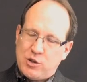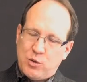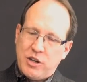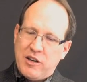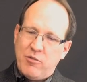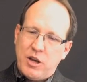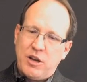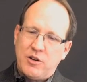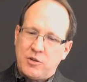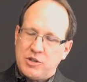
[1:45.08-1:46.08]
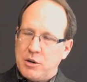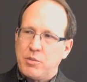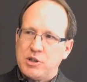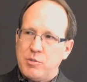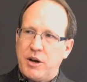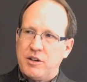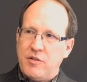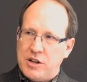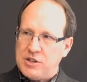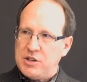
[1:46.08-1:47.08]
really given me an interesting perspective
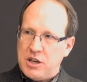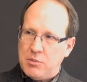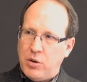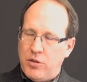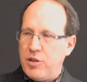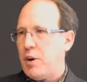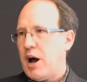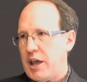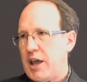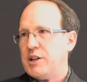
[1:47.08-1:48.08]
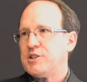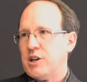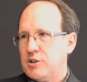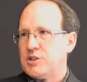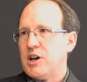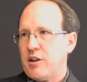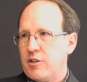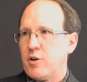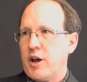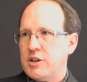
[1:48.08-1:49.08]
on seeing both the buy and sell side of the
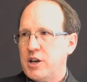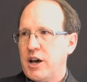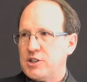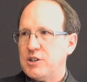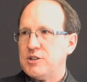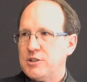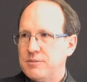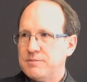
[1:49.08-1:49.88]
transactions.